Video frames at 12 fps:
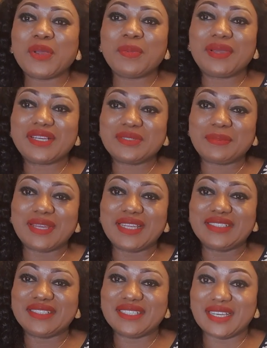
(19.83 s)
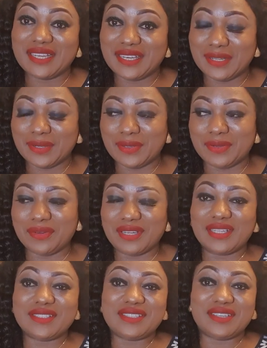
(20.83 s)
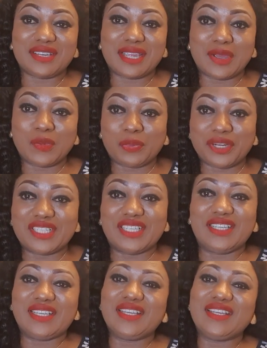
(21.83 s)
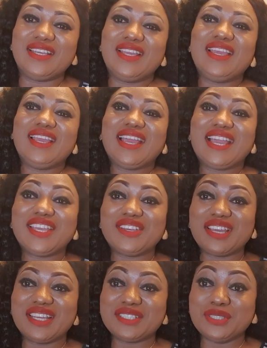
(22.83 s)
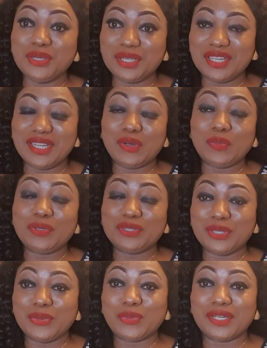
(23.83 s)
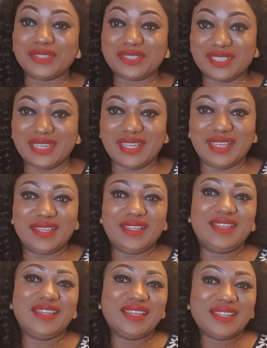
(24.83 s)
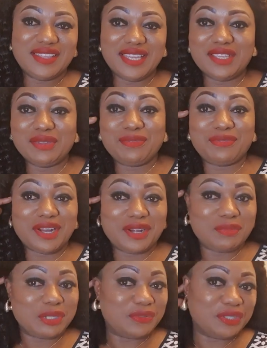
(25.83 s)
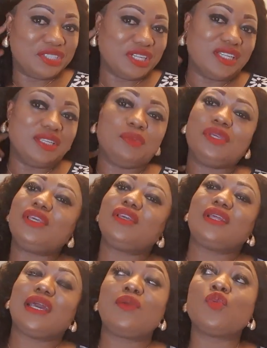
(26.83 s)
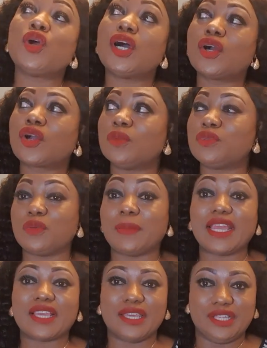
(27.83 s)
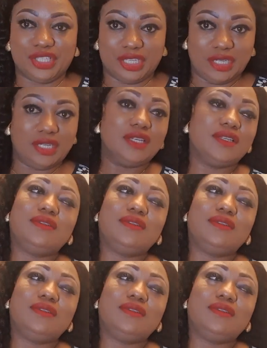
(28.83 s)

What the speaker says: Back to my channel. It's your girl Bridgie. How you guys doing? I hope you're doing well today. Thank you very much for joining me and welcome to my kitchen.